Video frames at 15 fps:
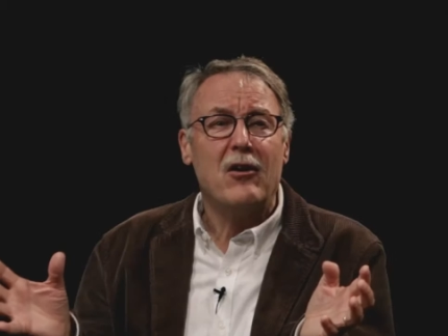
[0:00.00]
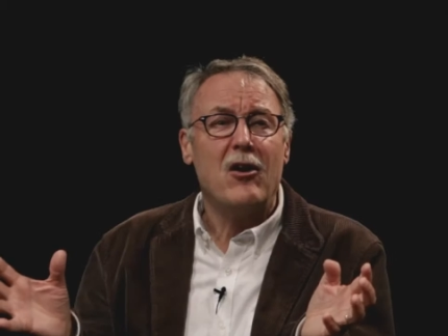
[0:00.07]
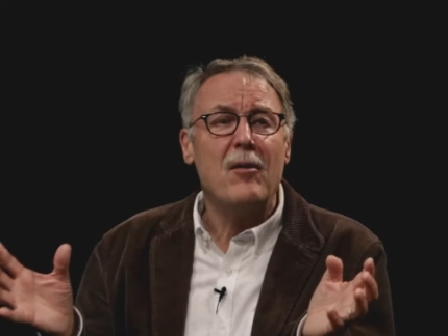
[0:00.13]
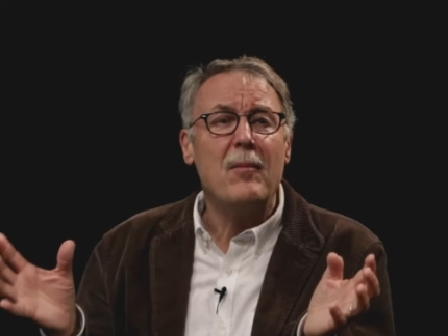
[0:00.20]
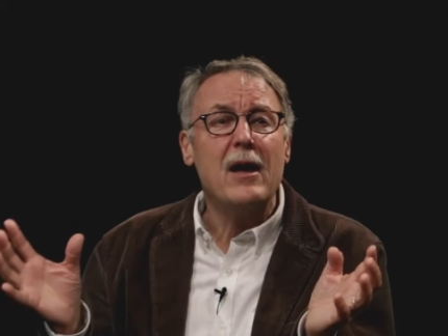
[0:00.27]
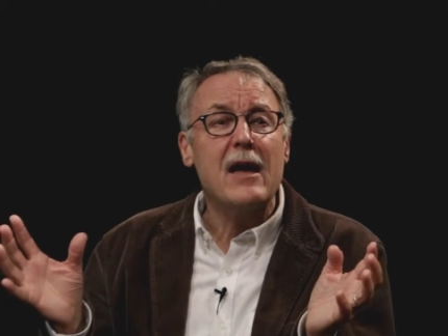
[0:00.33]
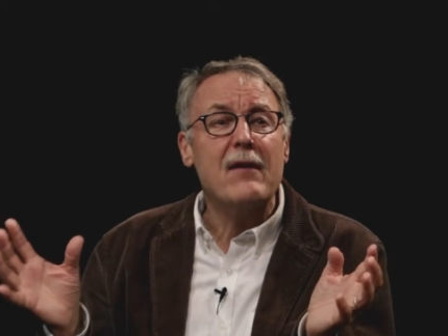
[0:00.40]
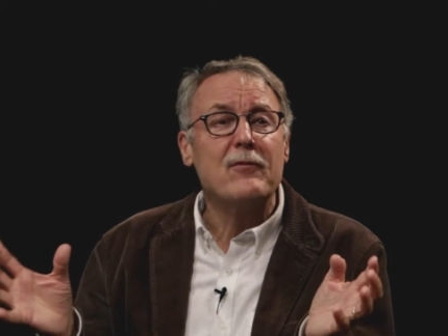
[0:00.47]
all
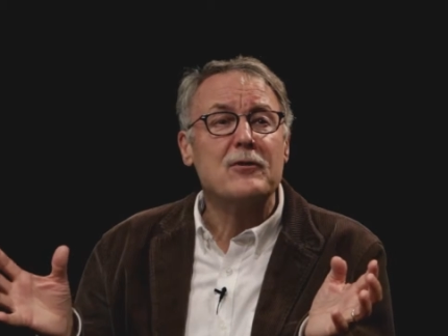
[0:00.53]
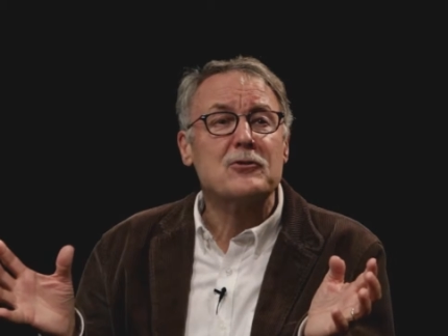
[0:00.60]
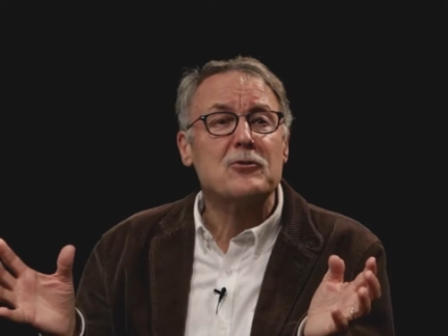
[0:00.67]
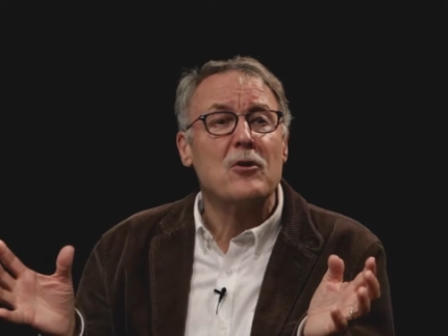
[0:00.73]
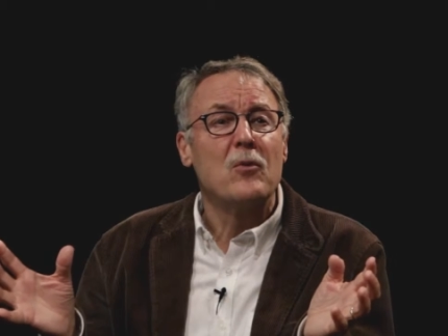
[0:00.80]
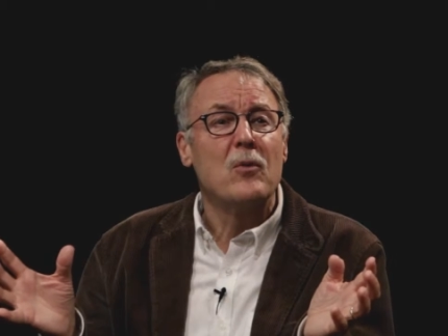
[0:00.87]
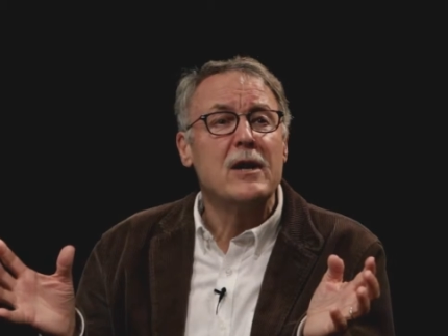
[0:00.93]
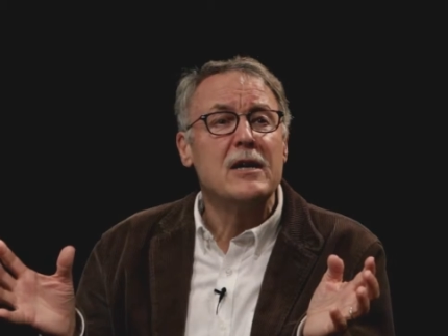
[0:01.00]
my efforts
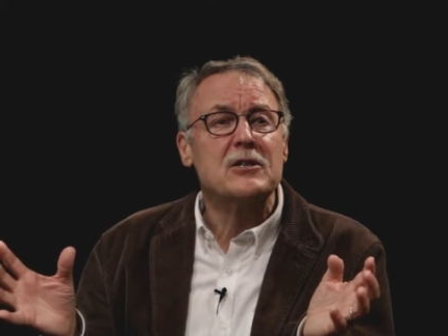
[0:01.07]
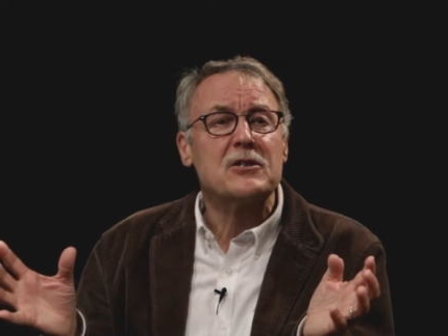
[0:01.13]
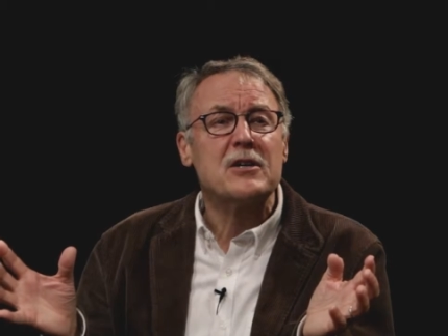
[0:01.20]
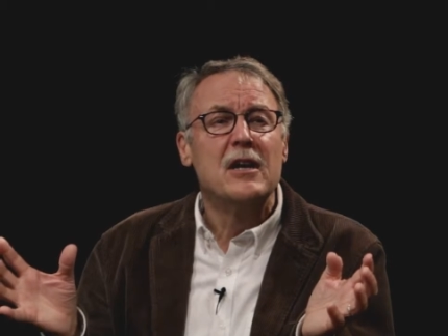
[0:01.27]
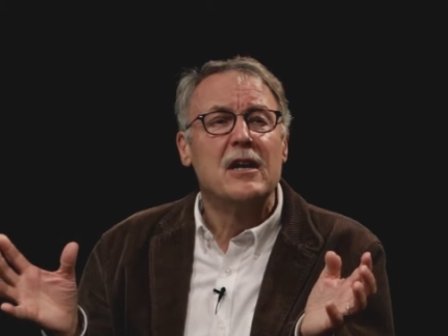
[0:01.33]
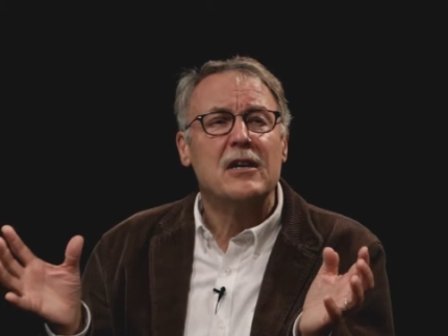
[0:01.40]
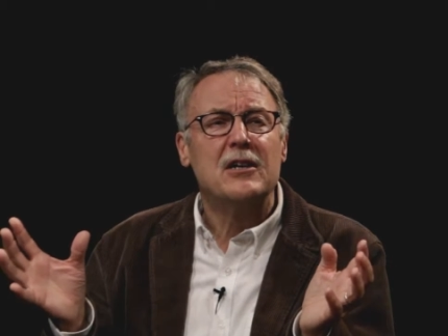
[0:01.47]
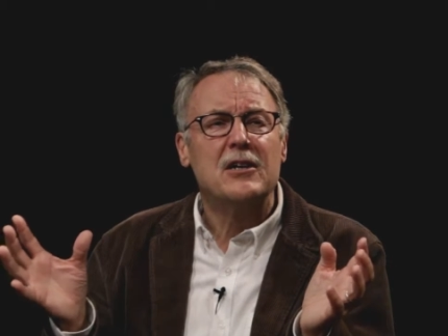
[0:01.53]
are a waste.
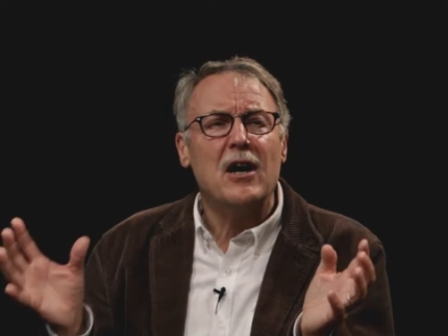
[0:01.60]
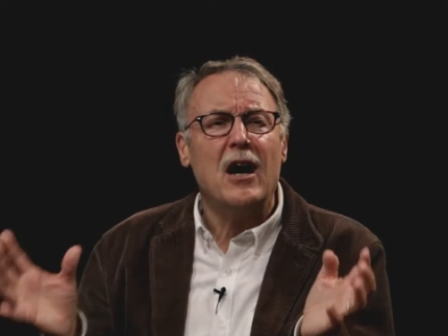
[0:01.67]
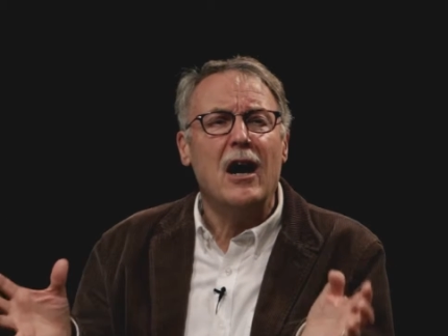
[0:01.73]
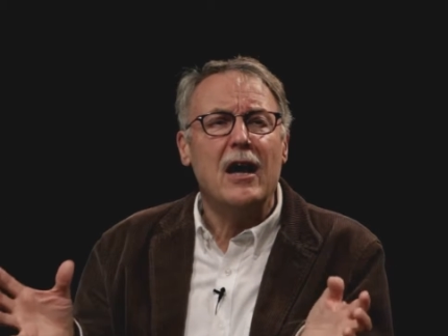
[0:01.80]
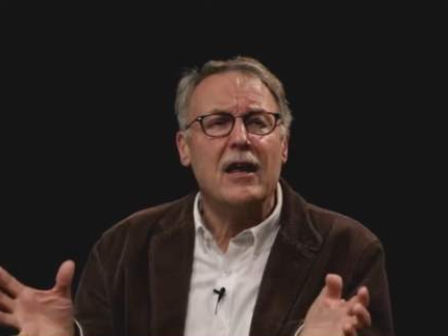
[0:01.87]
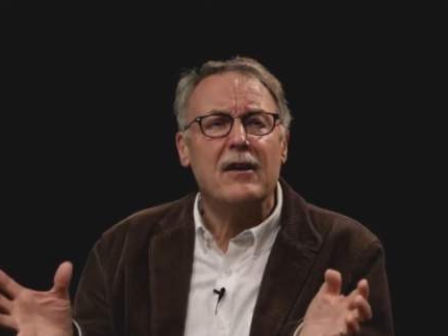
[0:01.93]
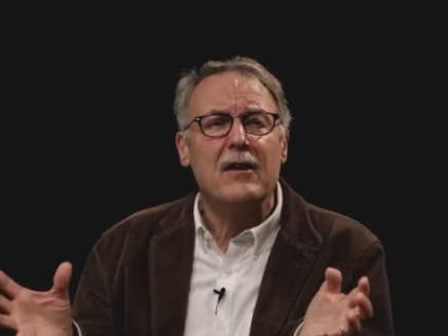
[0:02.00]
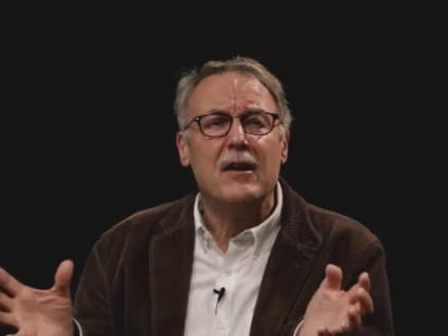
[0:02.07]

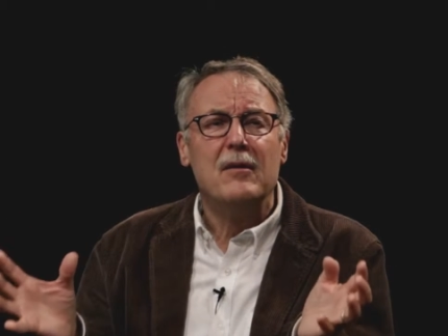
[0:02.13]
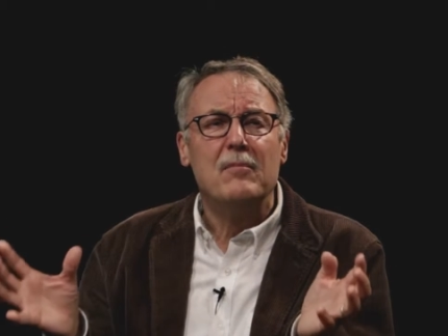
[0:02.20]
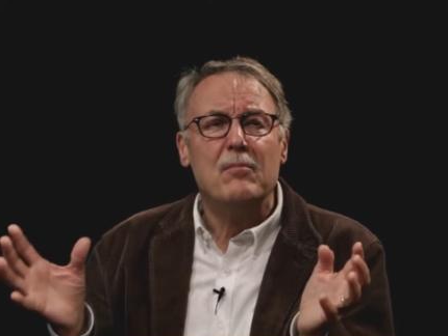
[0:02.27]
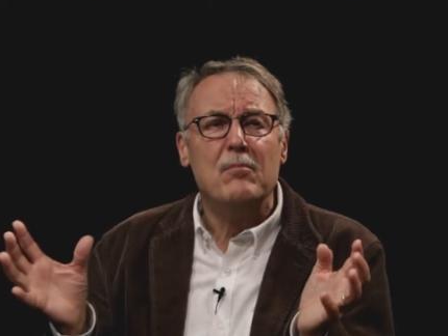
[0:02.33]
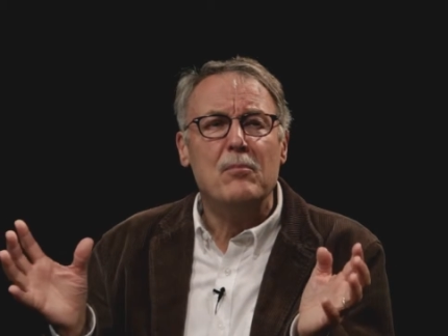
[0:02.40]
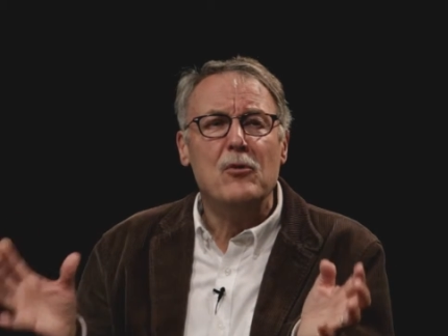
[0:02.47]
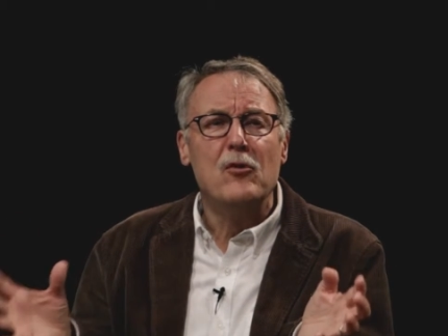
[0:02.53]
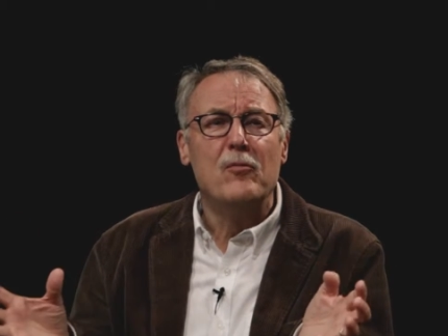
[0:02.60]
God,
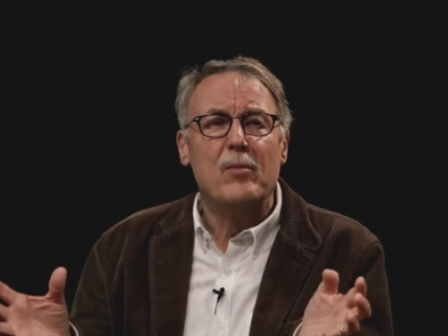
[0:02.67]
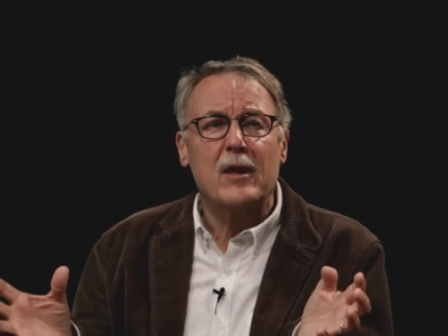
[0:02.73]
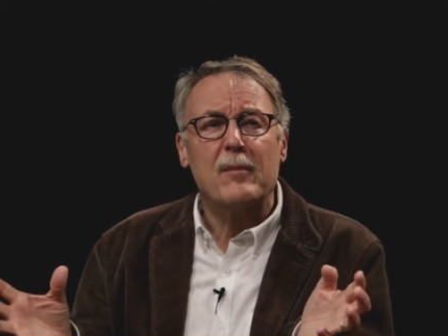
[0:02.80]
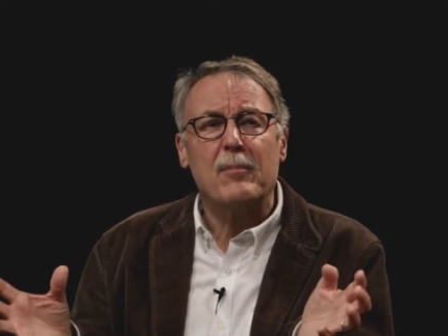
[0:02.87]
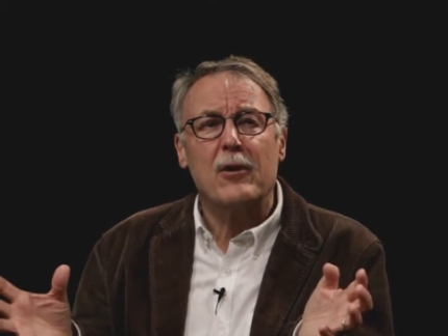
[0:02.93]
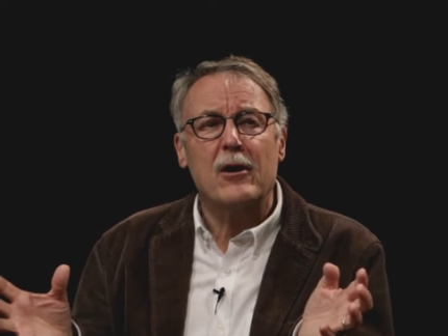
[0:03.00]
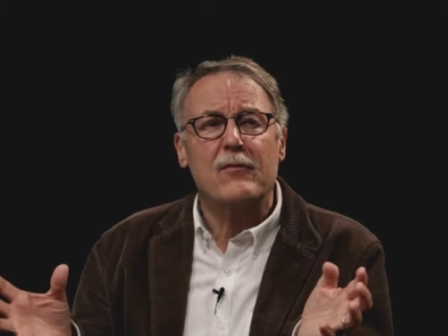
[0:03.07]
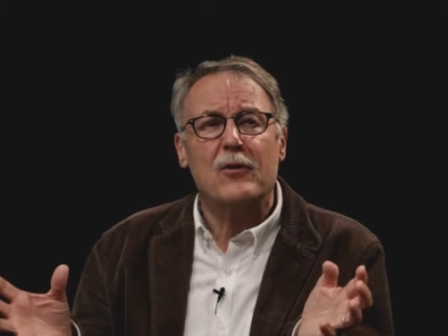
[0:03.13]
move by the
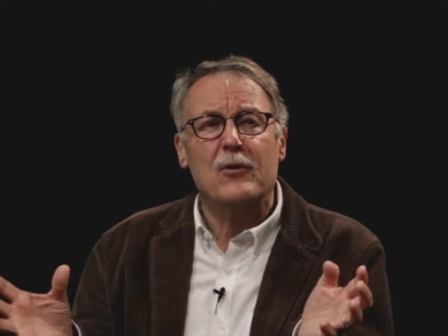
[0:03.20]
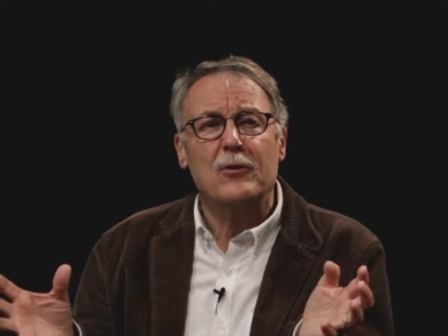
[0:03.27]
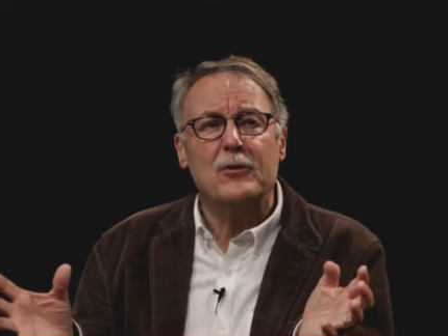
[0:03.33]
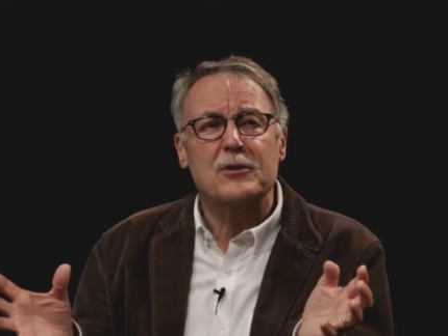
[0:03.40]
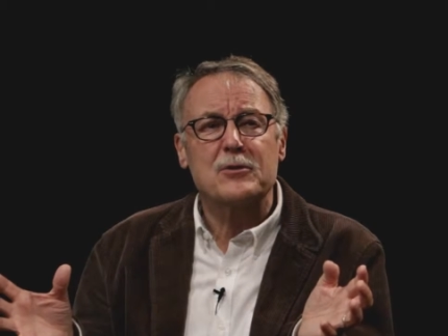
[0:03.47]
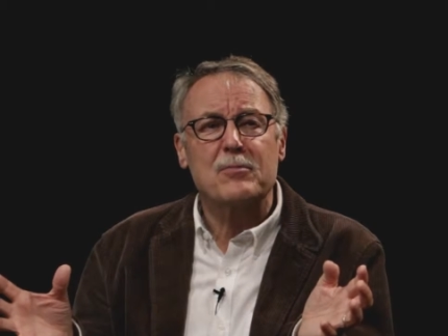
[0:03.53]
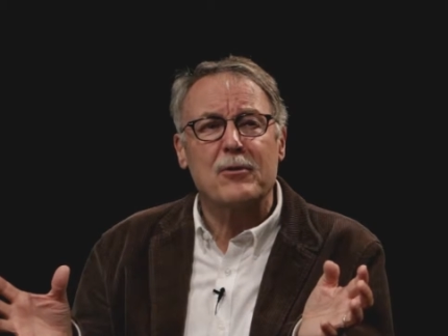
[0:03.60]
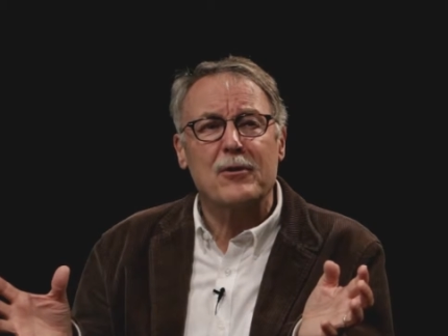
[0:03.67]
power of your
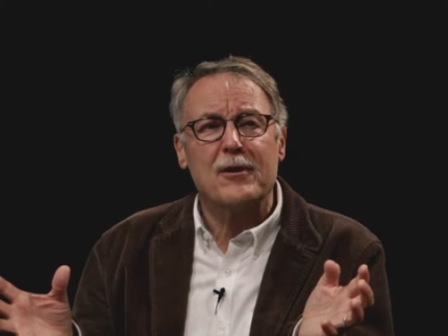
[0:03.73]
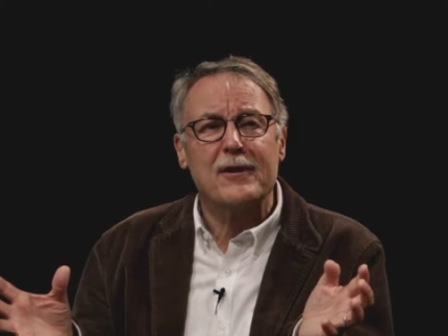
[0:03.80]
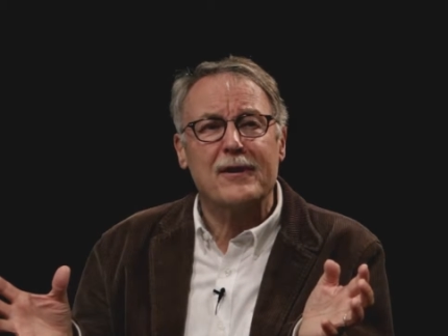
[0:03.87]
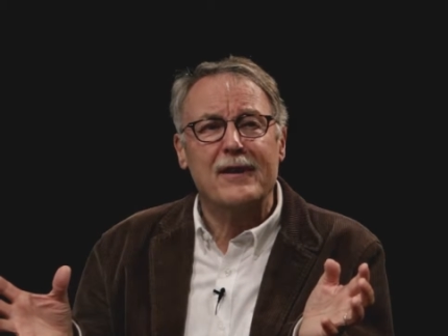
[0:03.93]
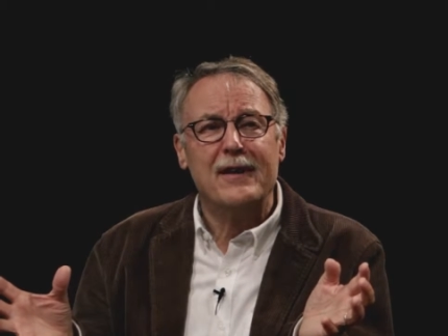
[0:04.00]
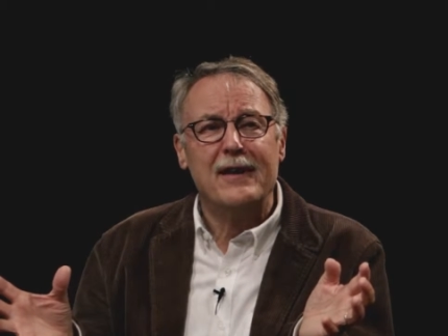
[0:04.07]
Holy Spirit